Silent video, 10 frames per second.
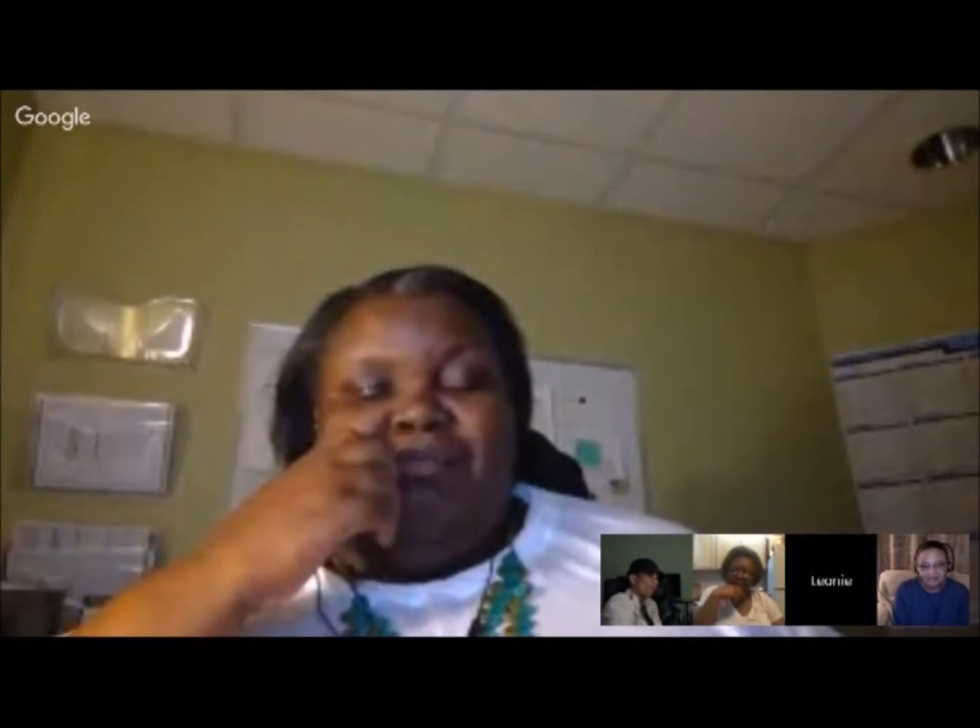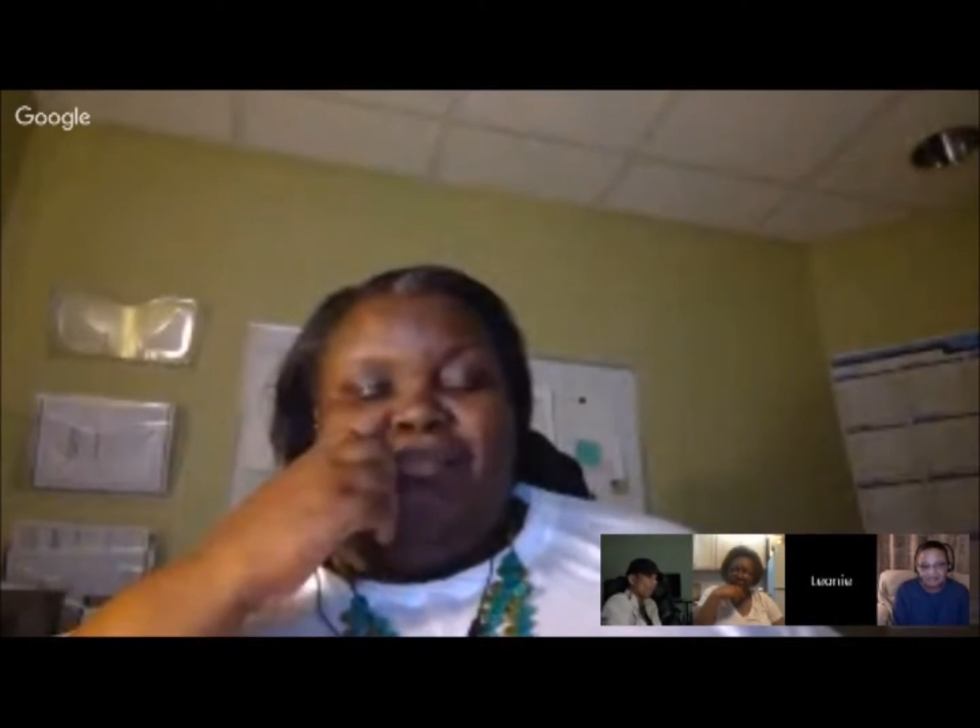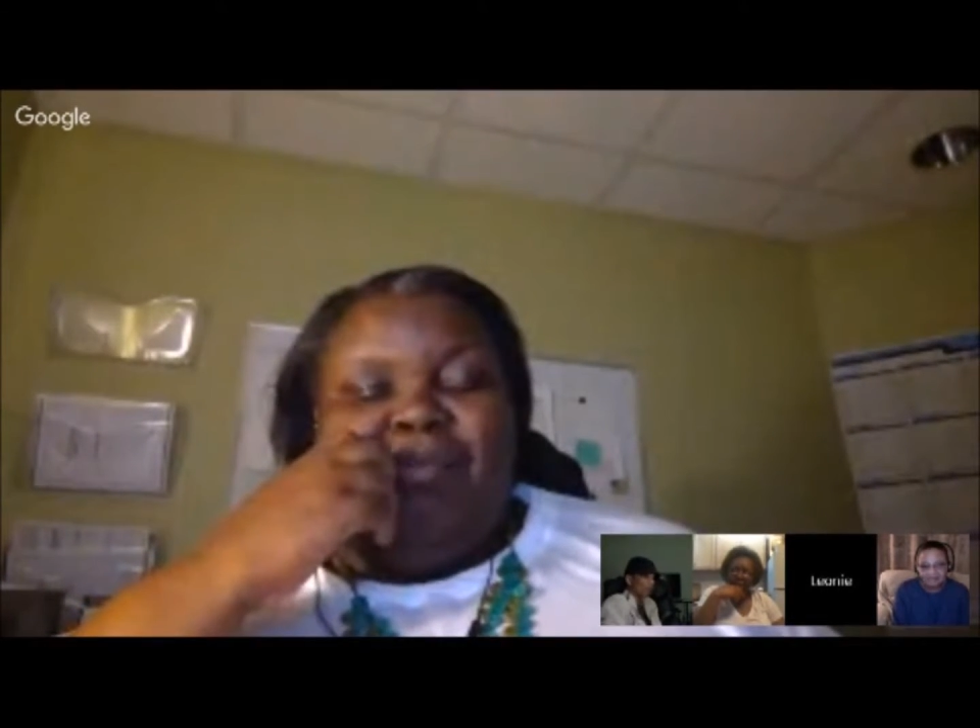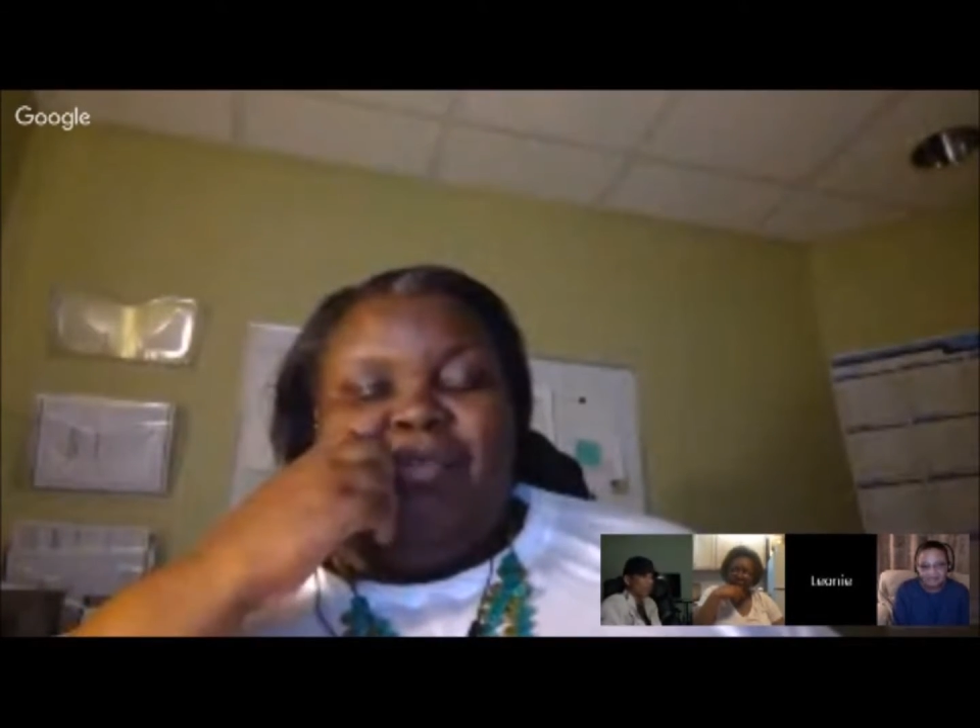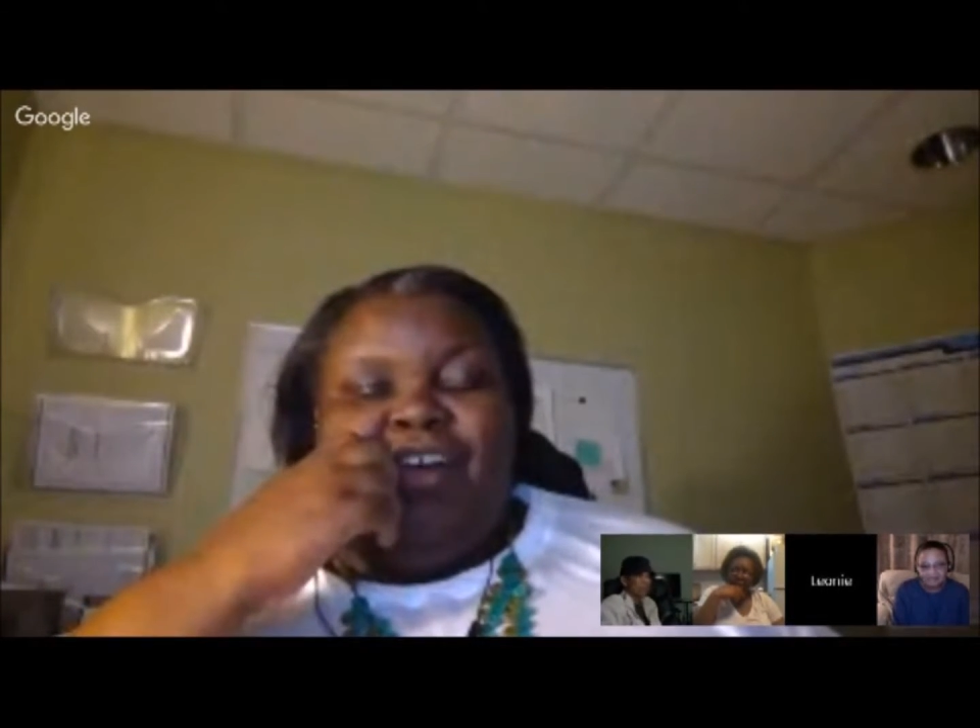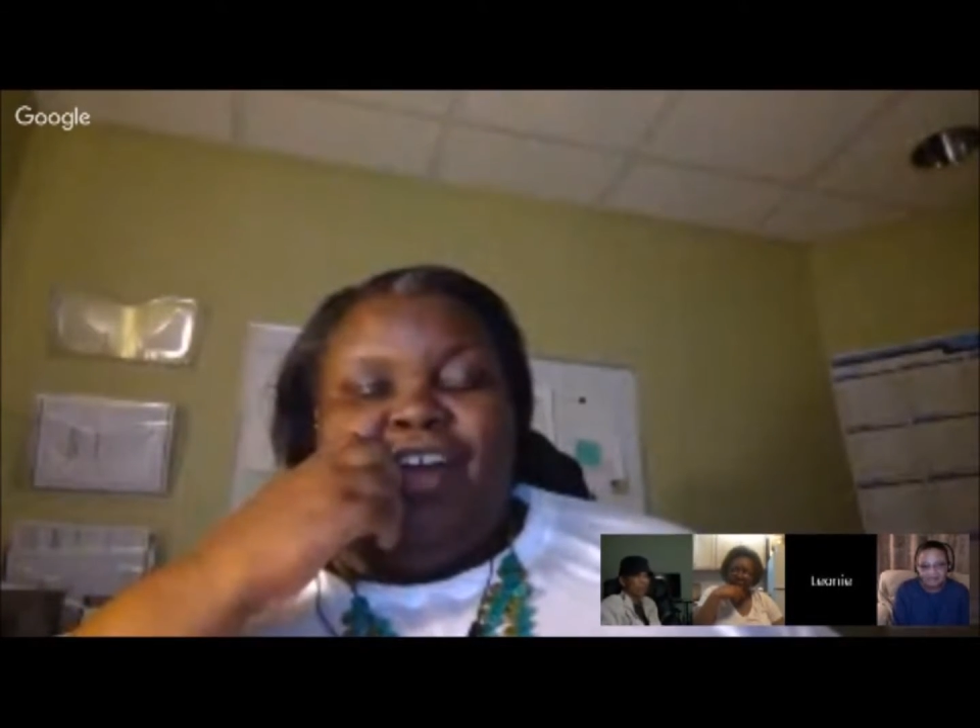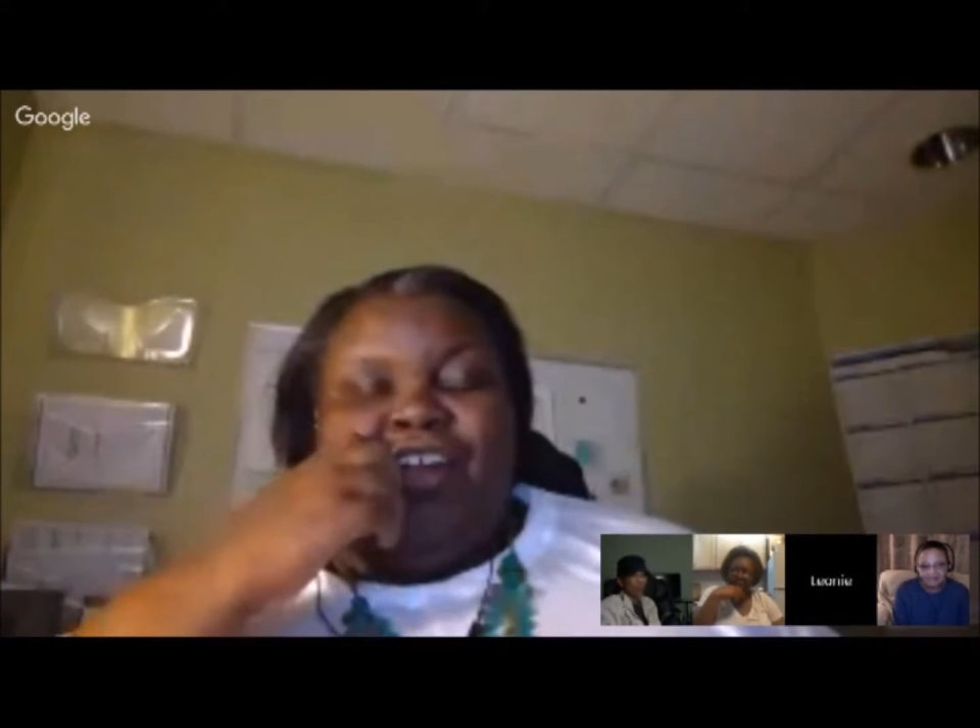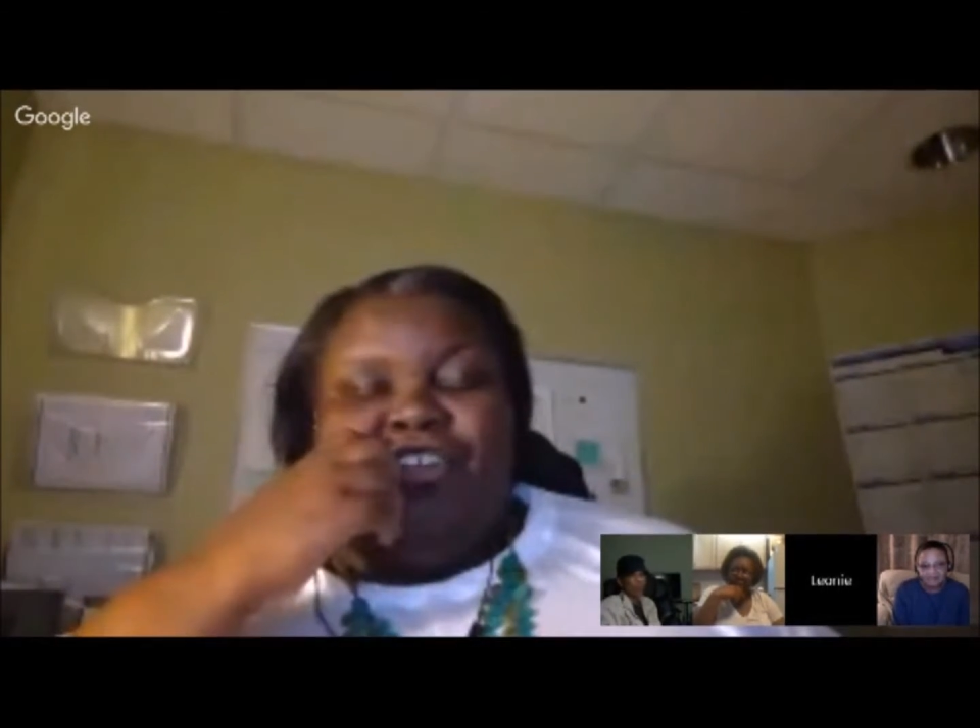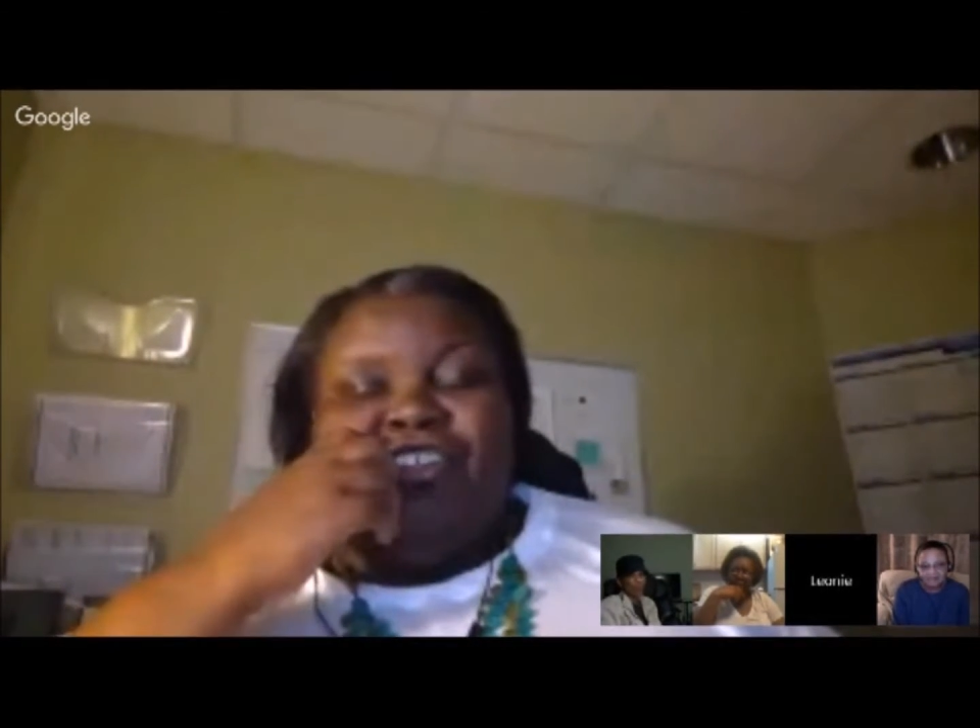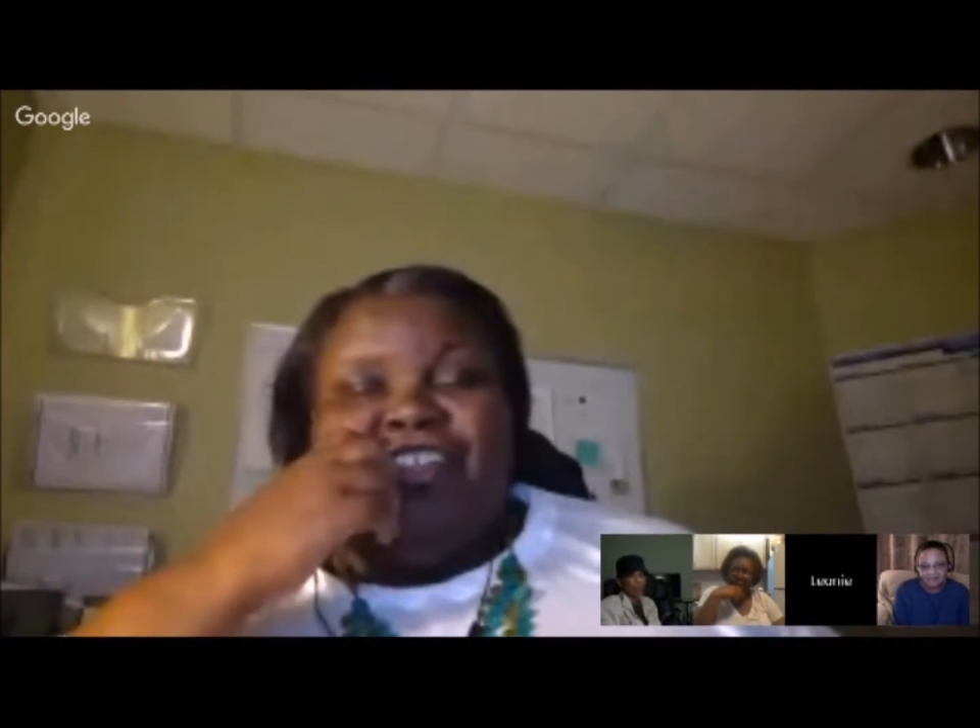maybe not
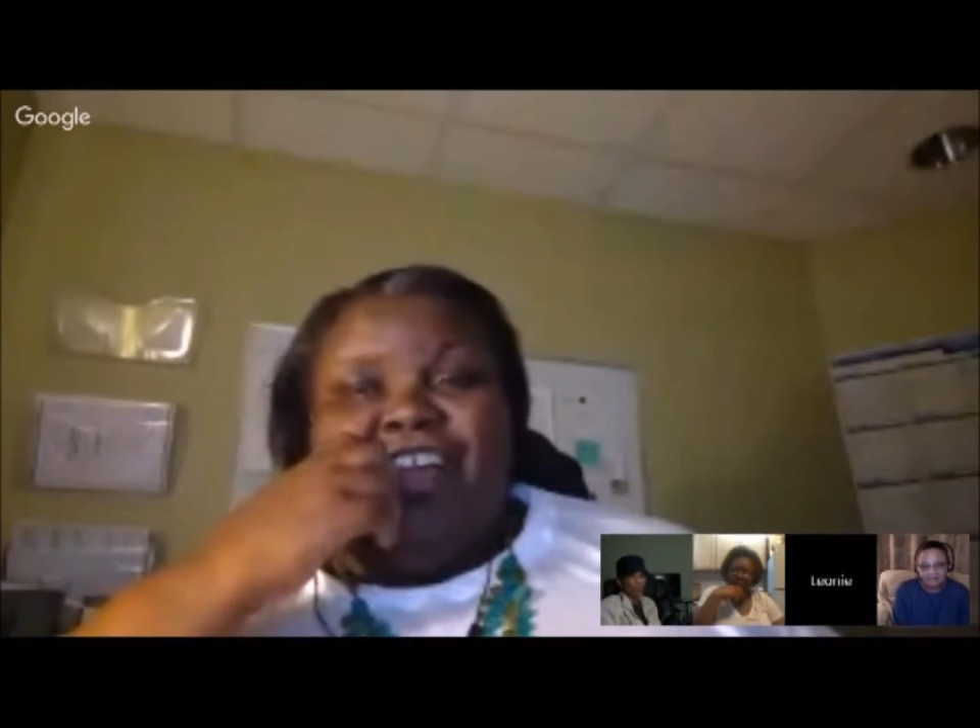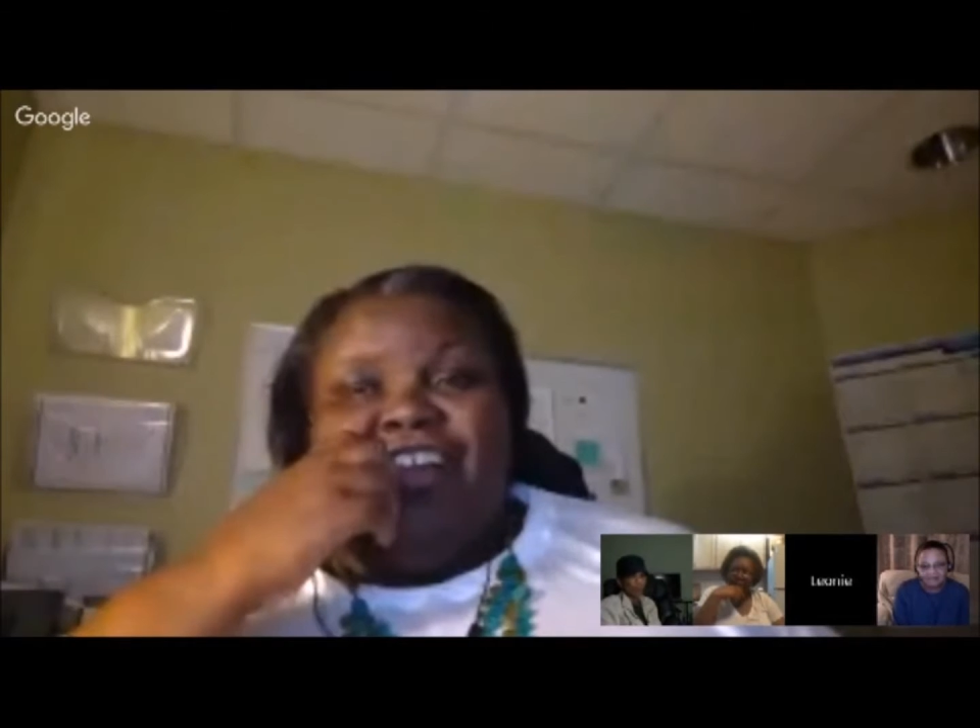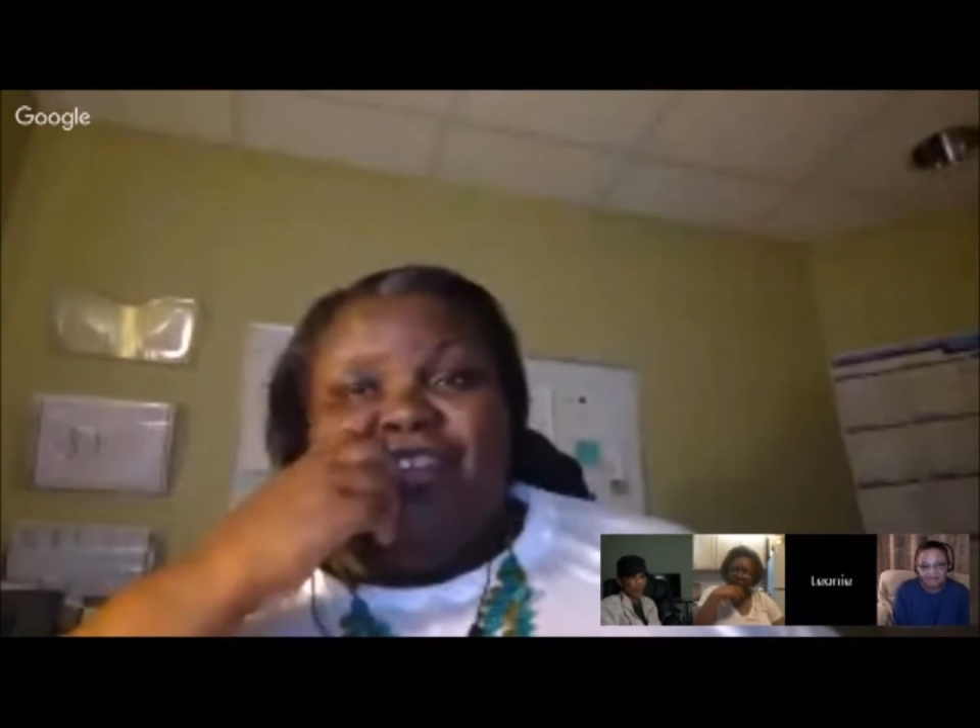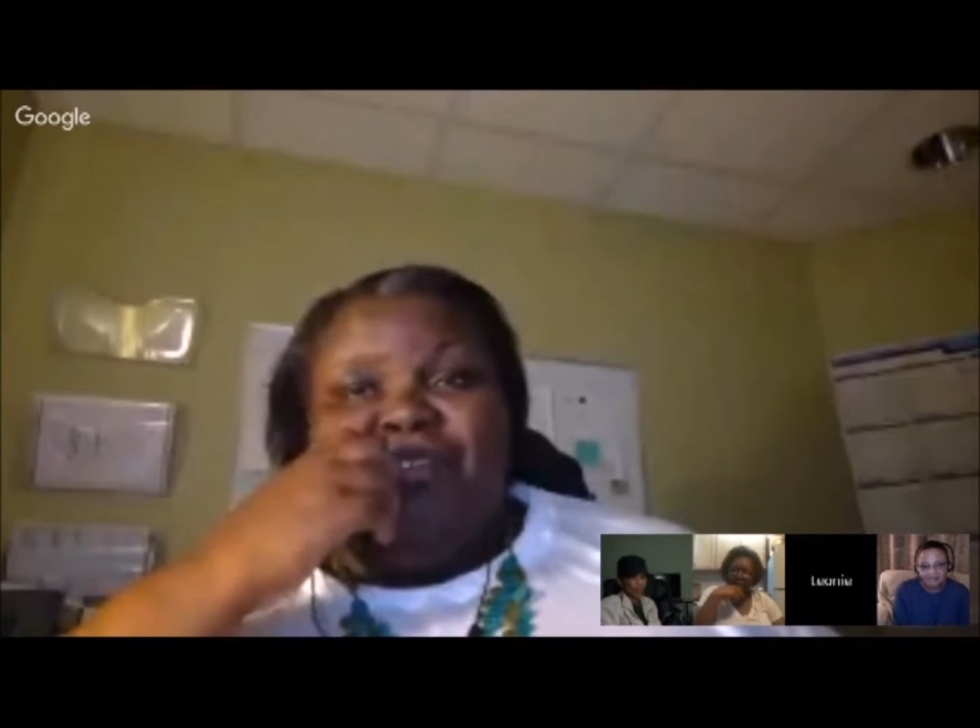understanding